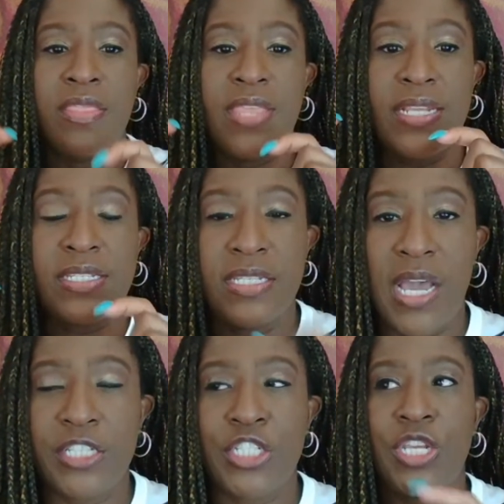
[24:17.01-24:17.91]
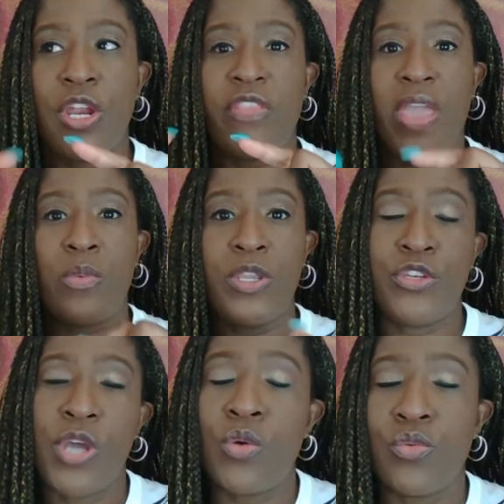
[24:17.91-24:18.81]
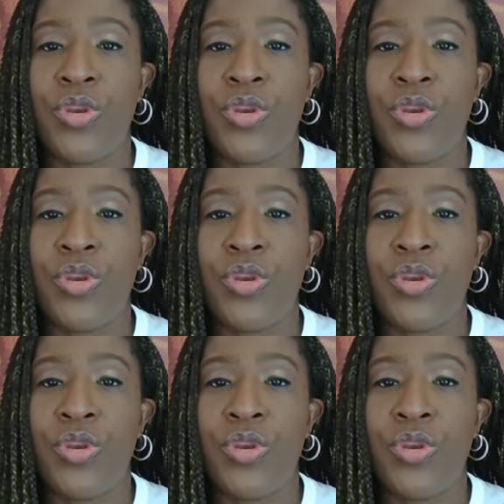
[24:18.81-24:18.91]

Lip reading: that is not shared and that we don't